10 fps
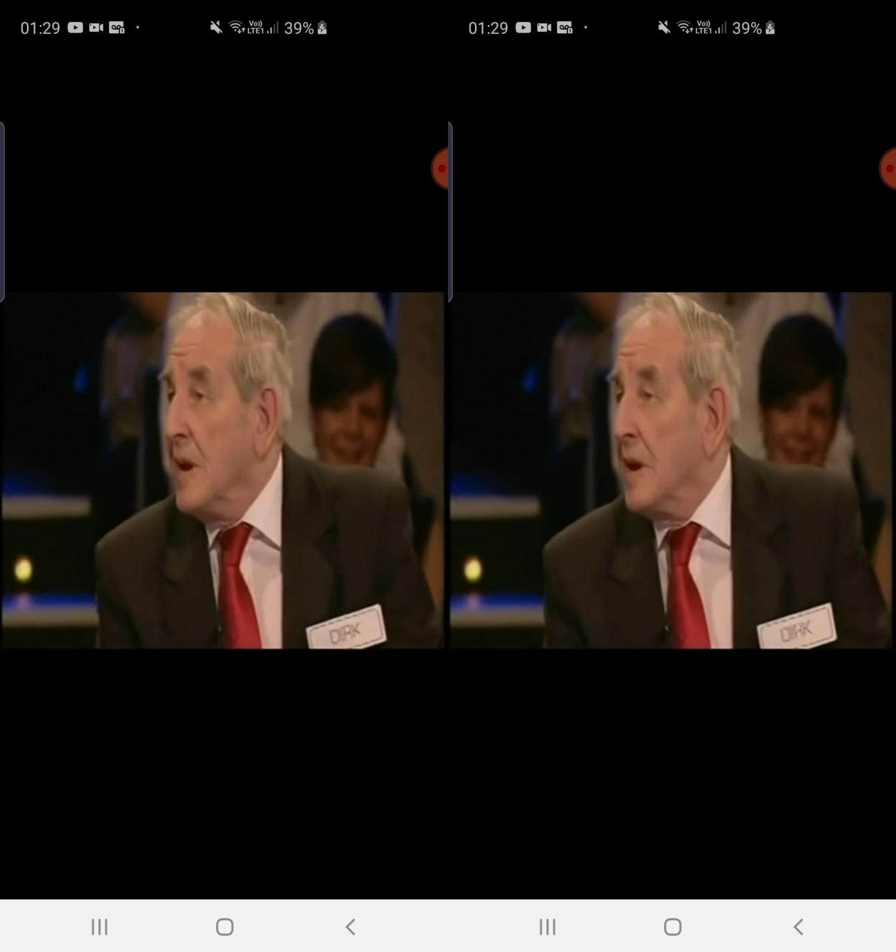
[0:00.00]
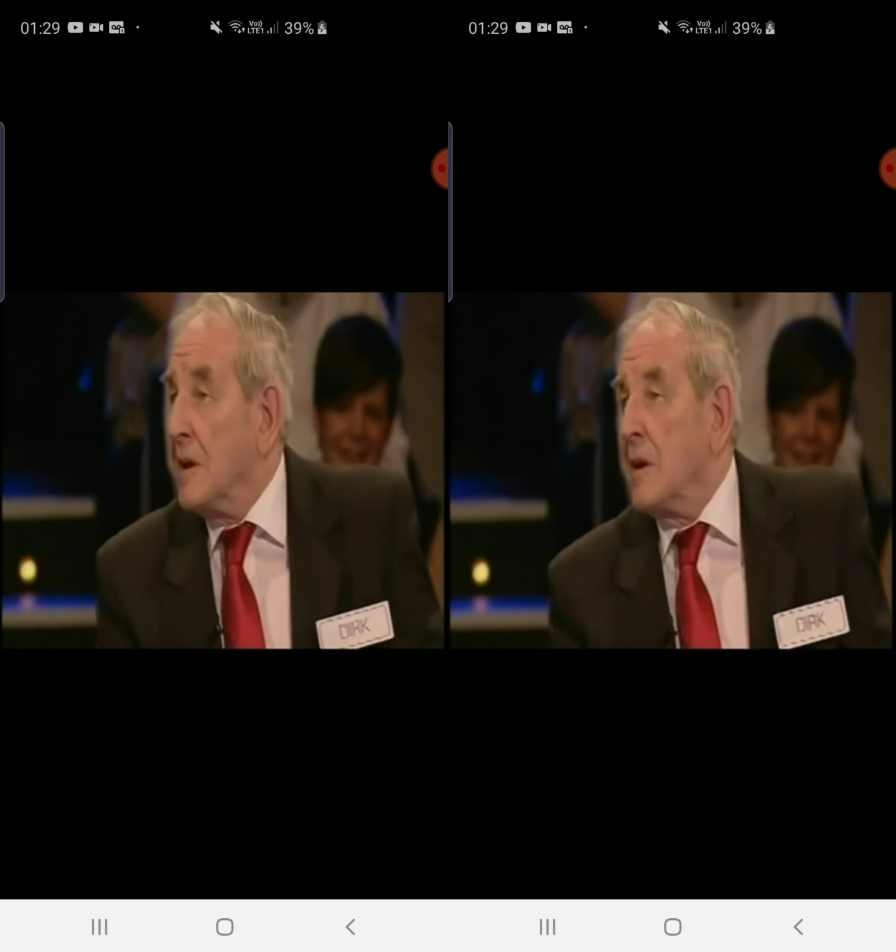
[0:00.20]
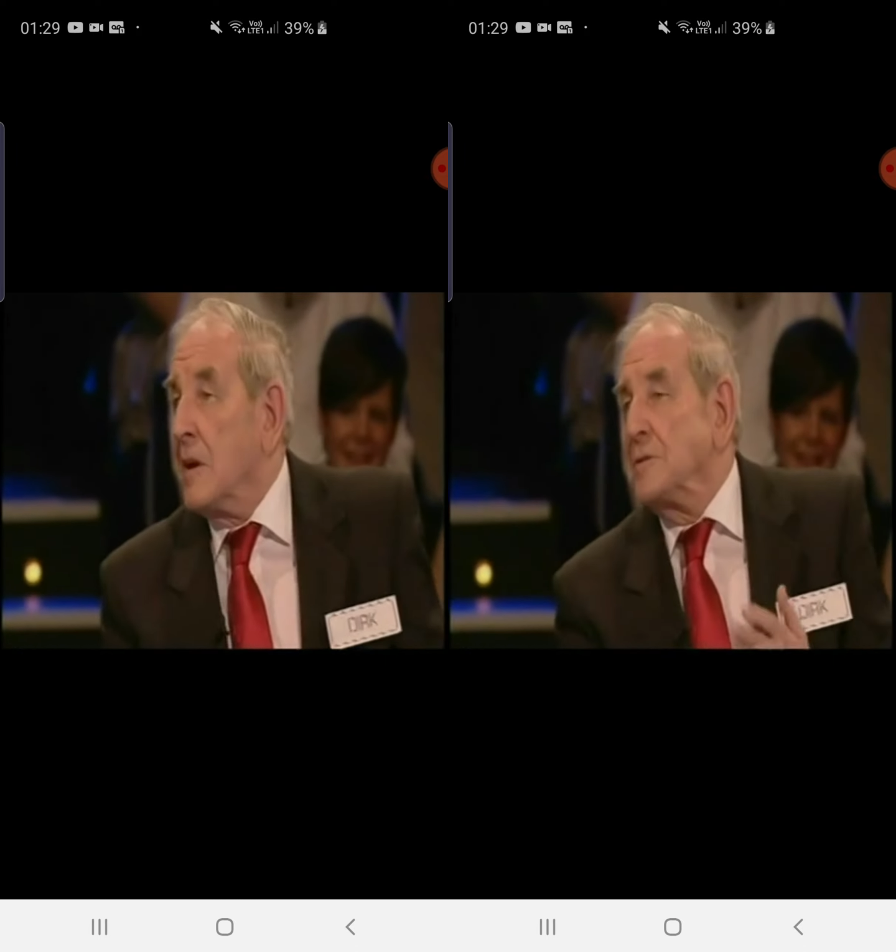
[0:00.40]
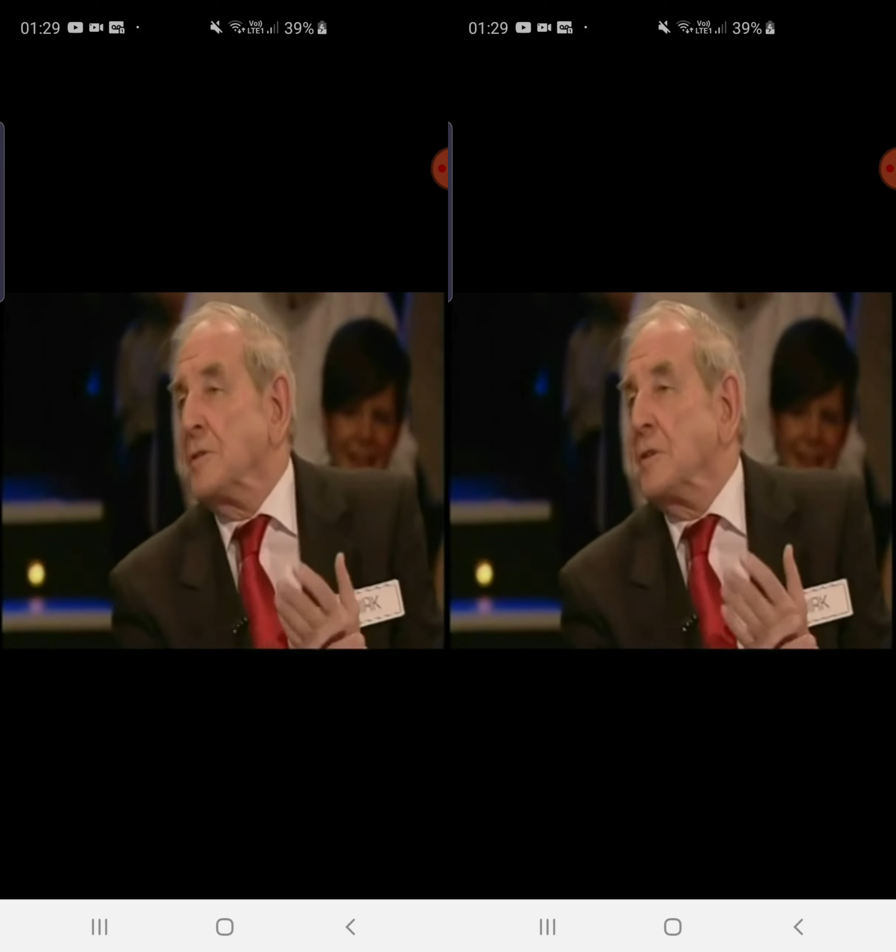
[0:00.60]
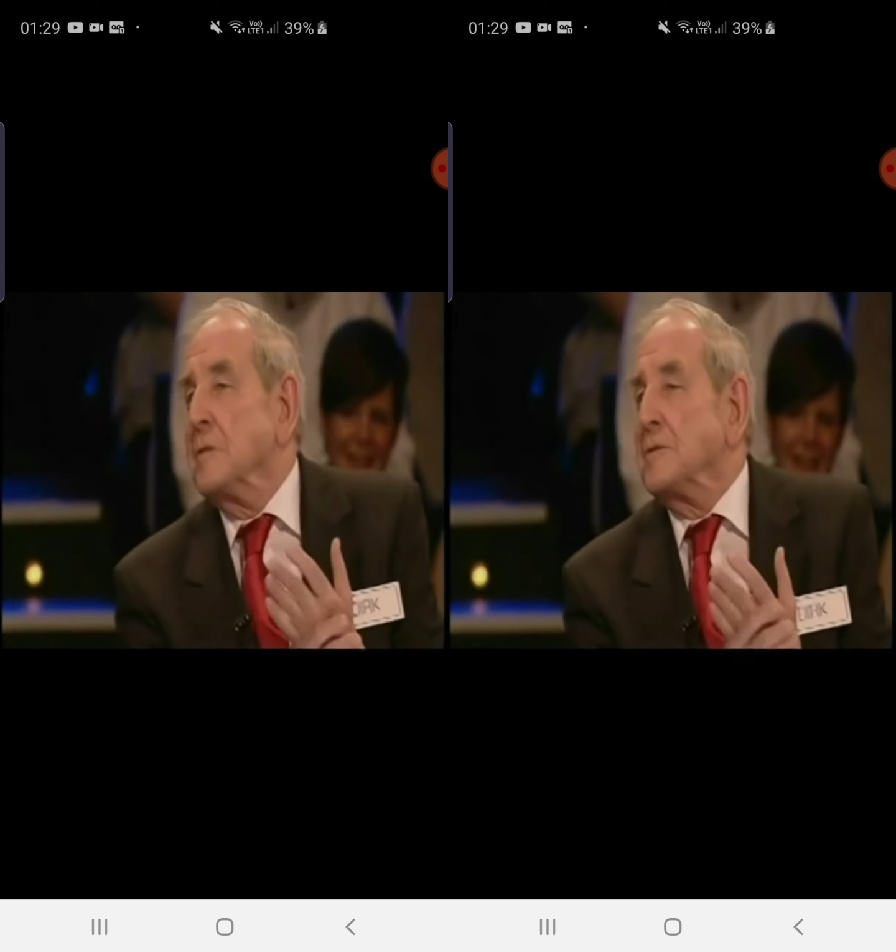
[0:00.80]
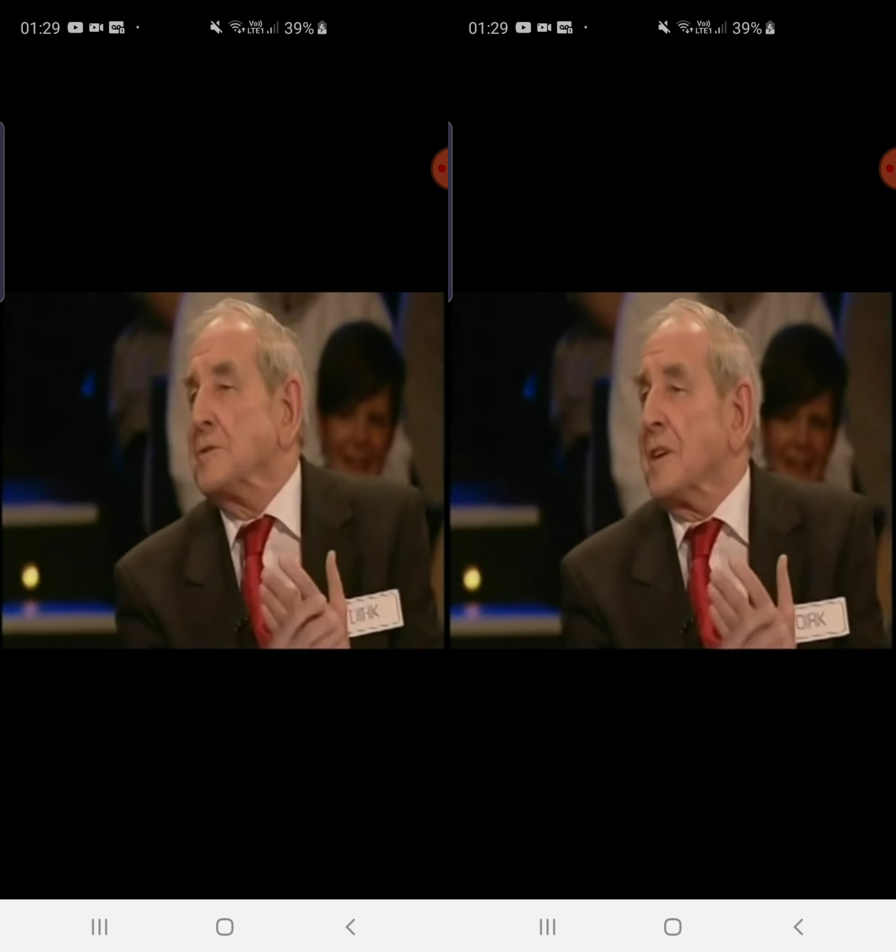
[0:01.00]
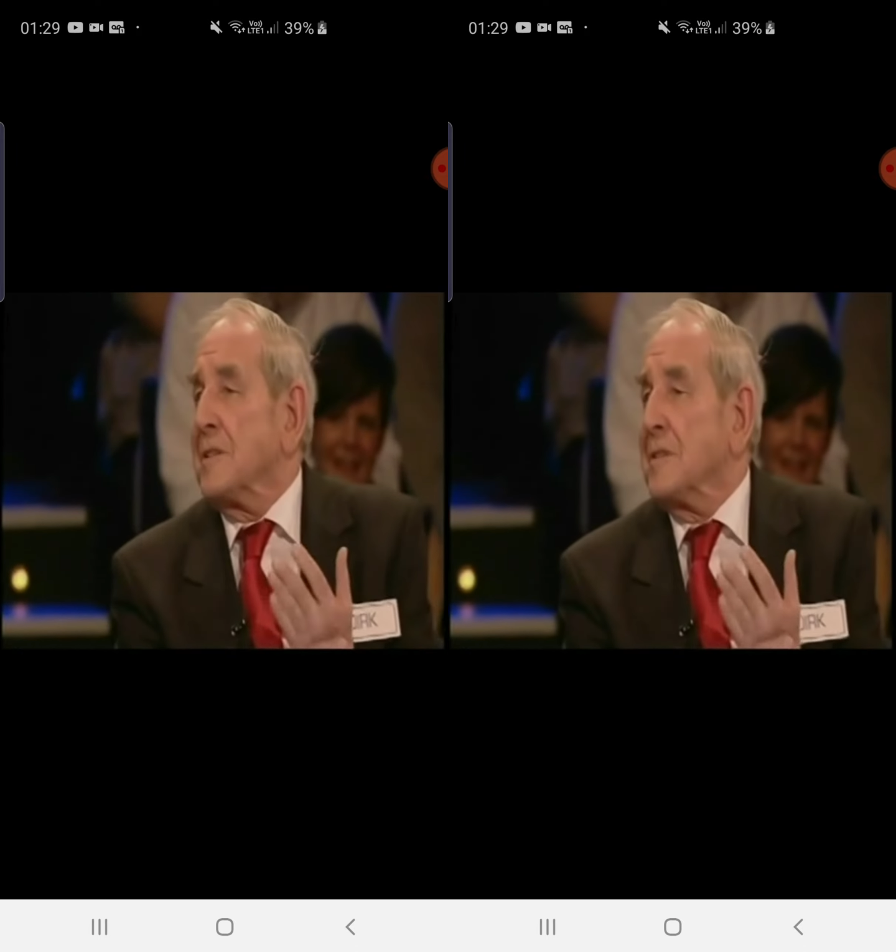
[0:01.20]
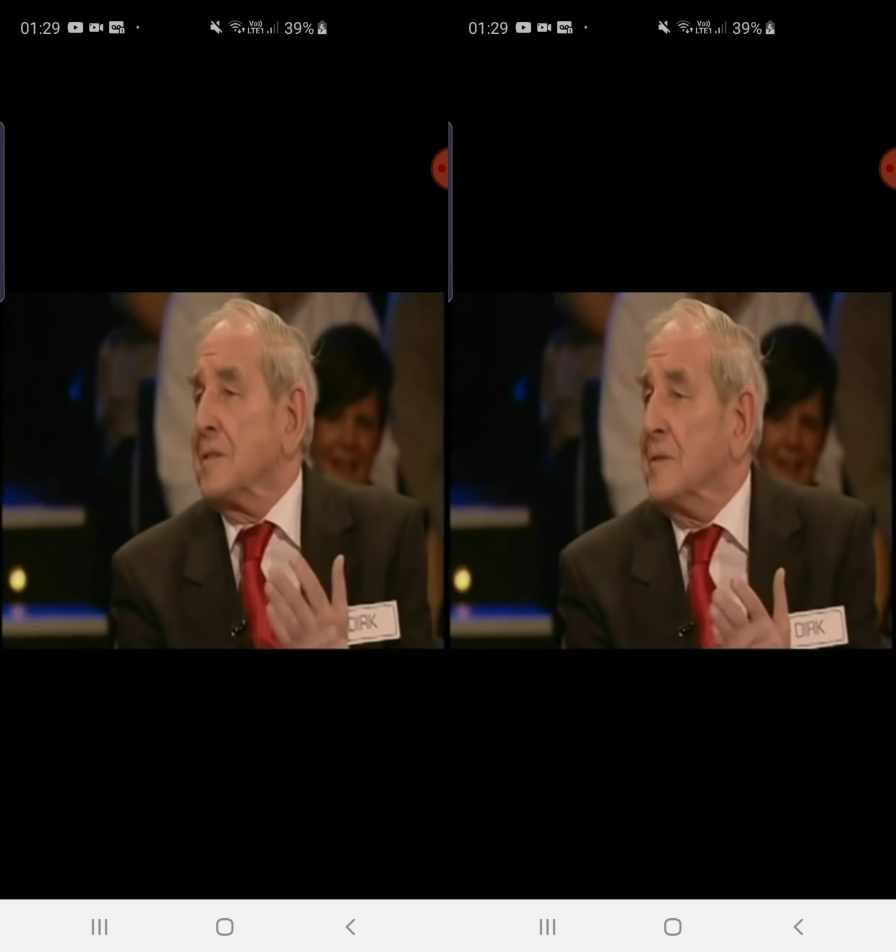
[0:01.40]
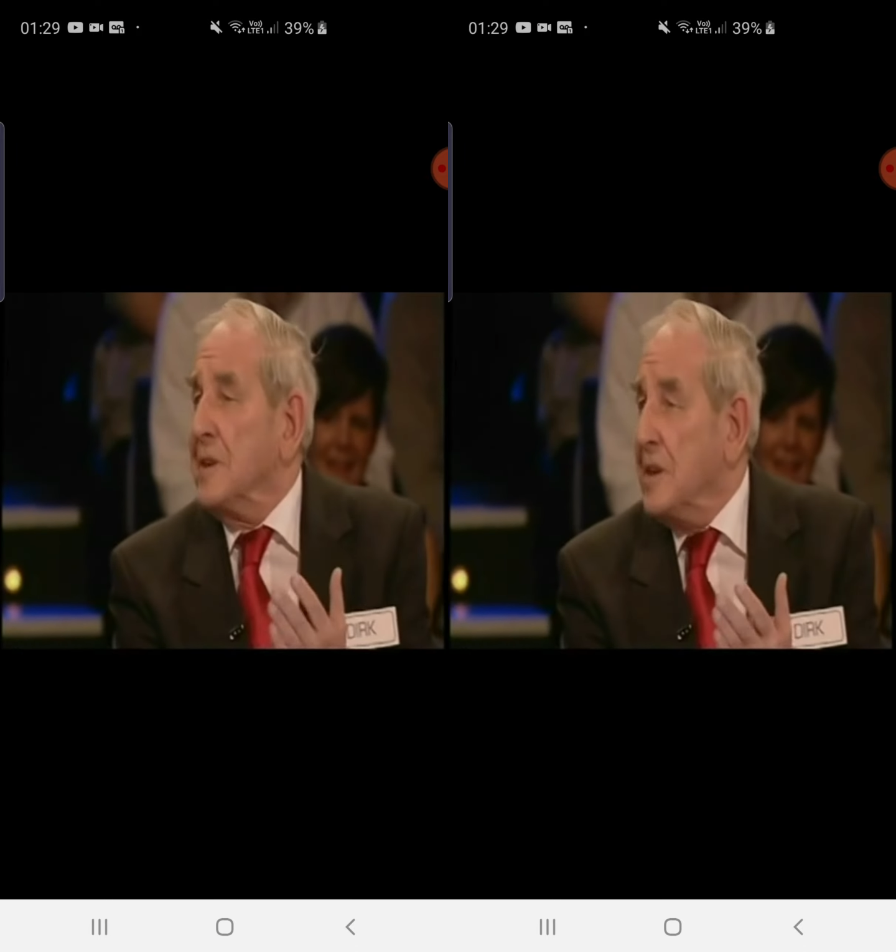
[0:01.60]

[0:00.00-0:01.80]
the agricultural sector.